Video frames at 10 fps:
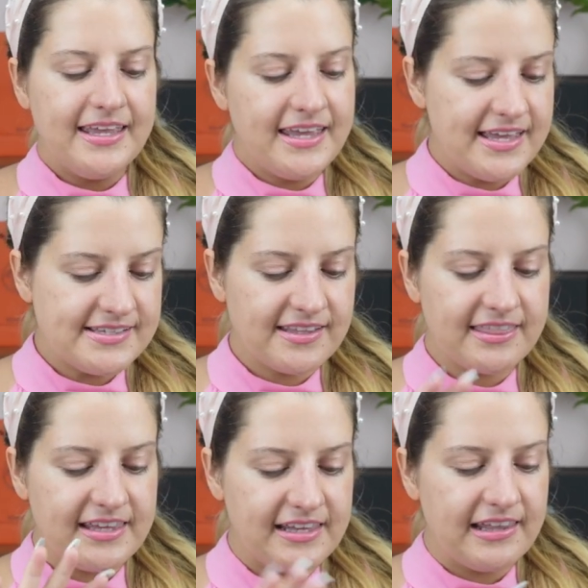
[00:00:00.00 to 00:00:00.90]
is
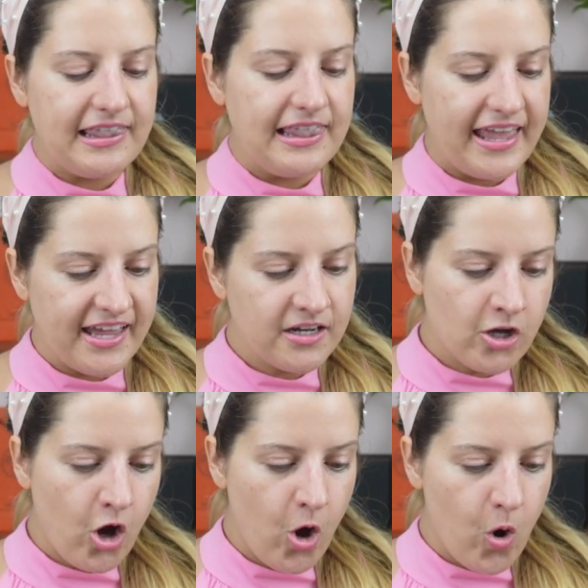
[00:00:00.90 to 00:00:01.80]
the
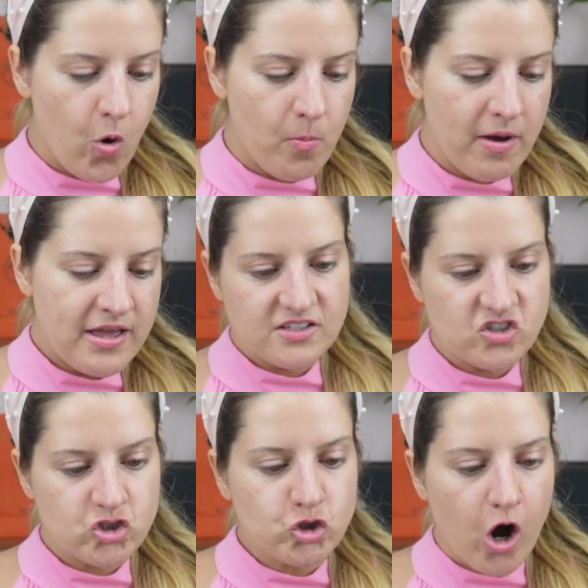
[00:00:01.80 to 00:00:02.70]
Lancôme
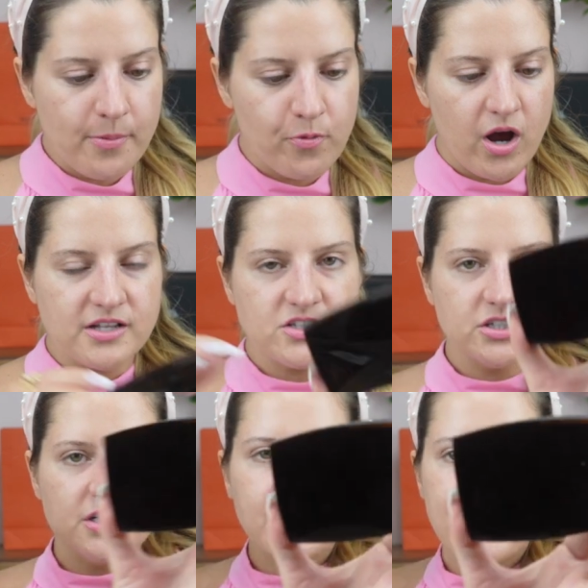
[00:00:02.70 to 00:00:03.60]
Star Bronzer.